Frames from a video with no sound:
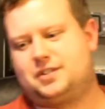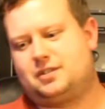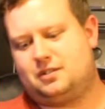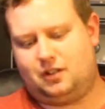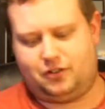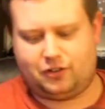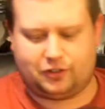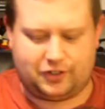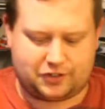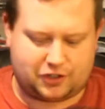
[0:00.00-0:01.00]
It's not
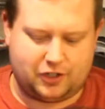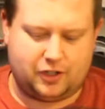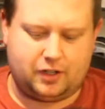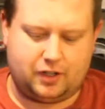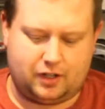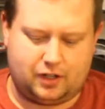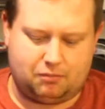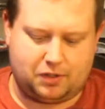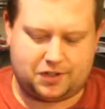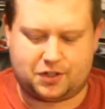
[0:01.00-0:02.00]
nearly as good,
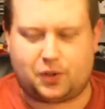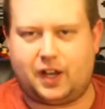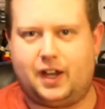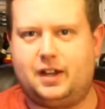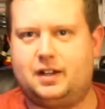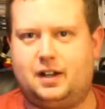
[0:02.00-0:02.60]
but it's okay.